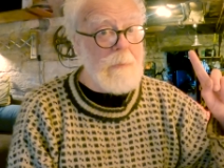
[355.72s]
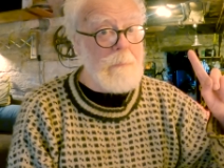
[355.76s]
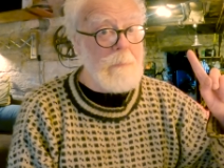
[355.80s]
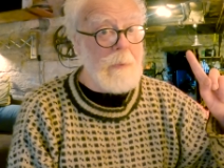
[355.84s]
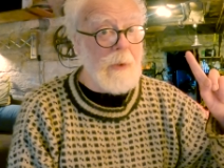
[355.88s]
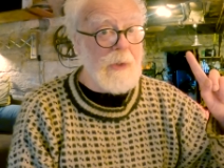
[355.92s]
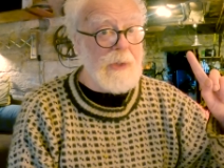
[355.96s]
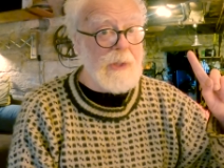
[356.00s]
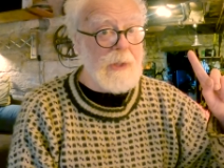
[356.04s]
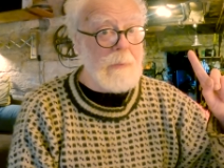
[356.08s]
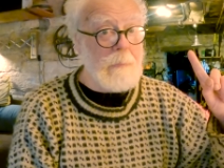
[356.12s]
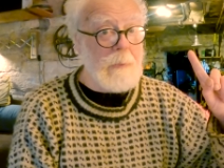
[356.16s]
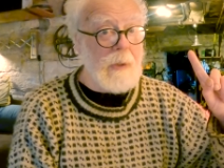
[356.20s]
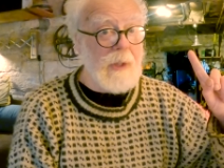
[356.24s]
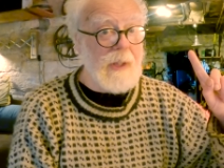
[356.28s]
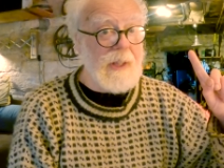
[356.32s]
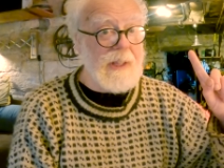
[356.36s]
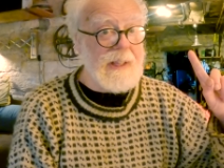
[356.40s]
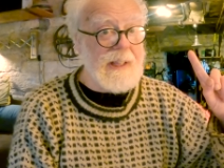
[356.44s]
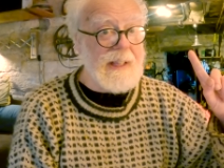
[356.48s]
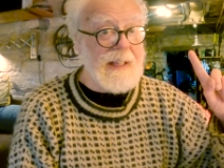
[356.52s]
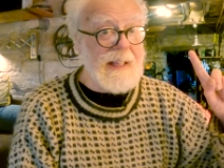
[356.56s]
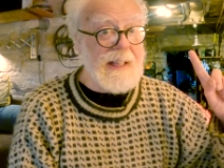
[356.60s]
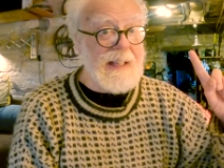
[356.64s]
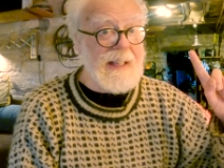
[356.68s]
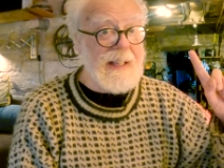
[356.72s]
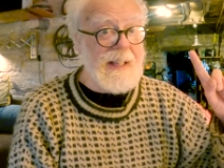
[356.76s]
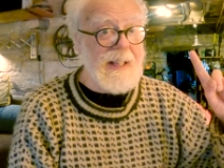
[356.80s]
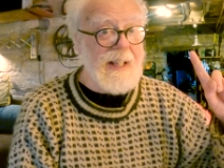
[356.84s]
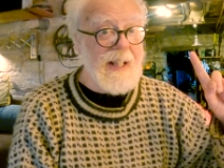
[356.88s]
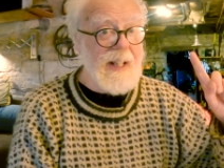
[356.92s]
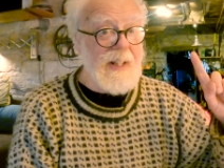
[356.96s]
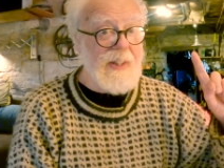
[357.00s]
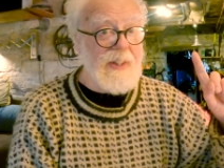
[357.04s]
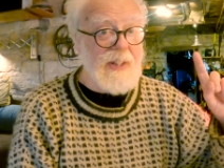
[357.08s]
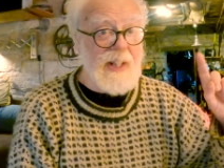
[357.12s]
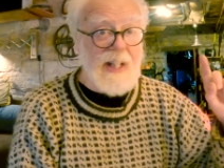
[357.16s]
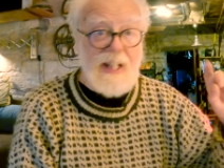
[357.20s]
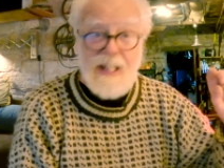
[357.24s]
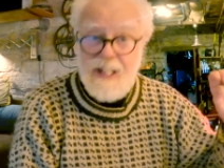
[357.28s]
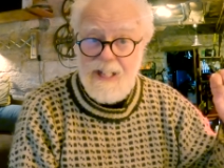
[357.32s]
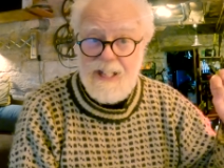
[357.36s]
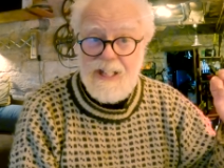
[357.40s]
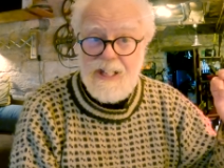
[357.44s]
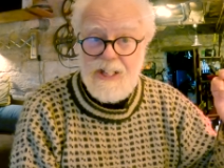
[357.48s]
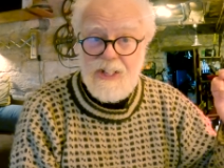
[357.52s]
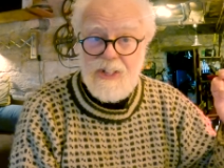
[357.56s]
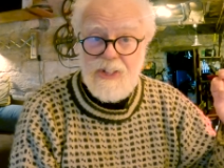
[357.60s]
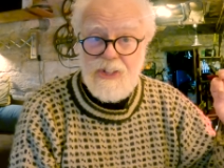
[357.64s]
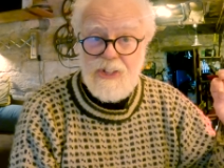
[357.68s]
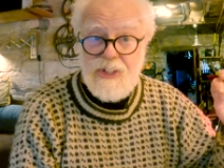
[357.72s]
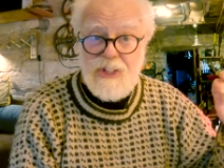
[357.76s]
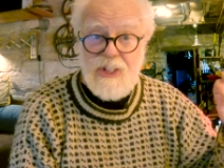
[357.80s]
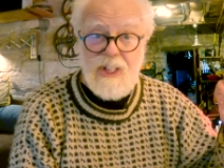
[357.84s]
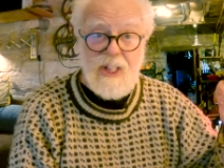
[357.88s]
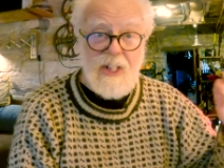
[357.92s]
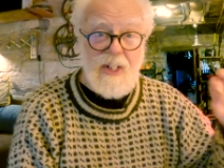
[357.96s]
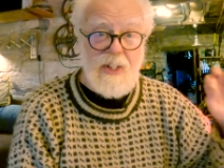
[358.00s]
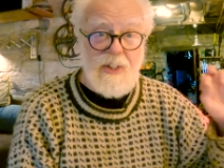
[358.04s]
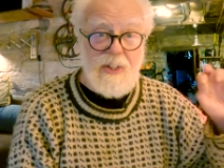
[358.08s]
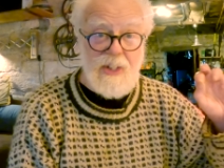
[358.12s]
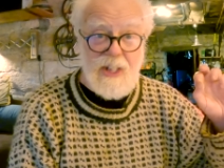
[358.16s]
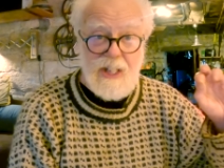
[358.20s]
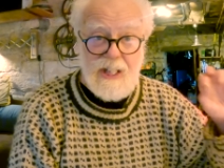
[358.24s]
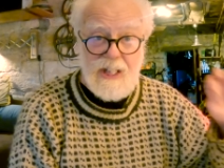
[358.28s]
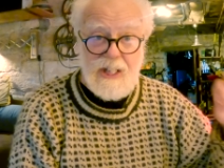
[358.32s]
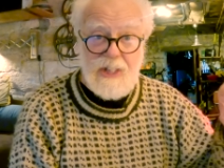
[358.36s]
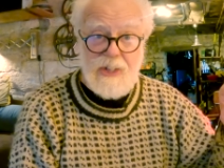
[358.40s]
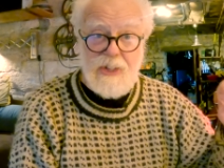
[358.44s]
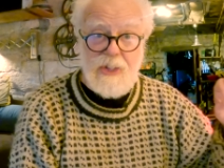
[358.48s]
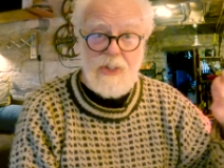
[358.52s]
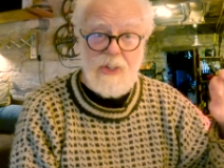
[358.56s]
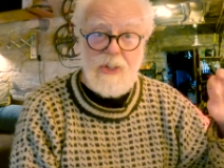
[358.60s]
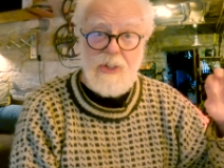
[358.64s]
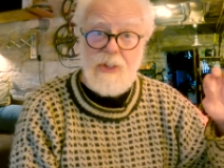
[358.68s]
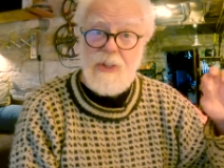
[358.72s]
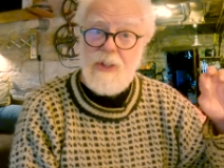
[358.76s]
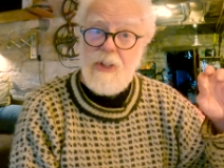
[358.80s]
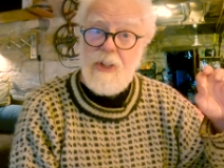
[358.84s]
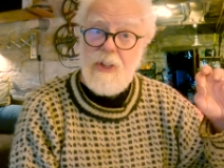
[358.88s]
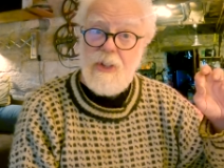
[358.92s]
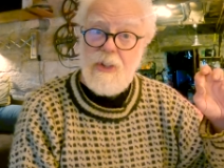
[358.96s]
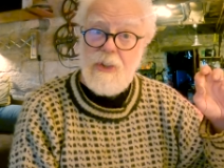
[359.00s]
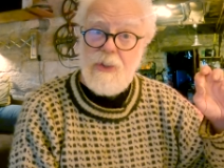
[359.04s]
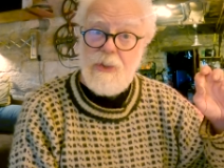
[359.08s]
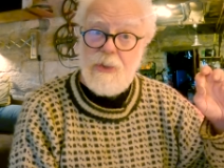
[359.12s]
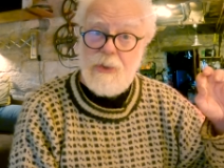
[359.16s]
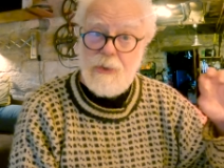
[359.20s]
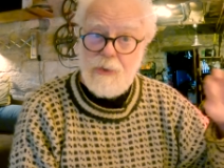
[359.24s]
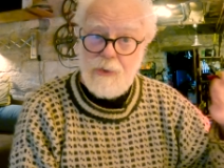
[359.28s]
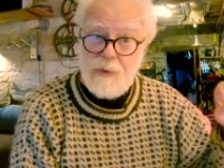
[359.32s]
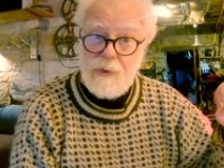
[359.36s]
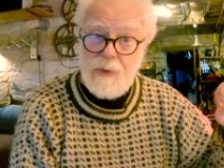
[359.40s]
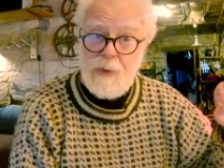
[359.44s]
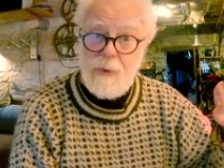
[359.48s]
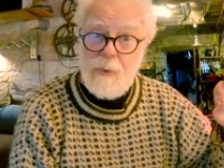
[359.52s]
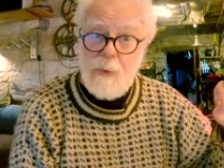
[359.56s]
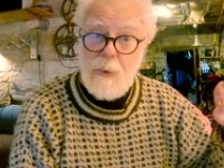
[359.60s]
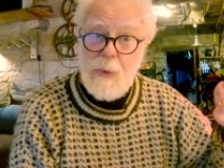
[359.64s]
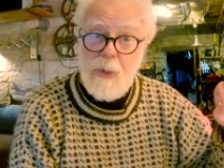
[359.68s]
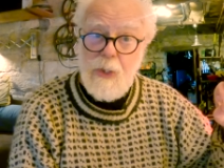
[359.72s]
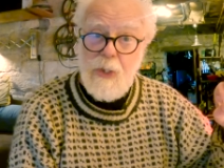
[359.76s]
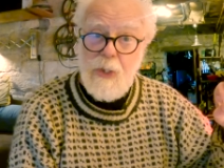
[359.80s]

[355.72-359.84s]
possibility that is the hidden truth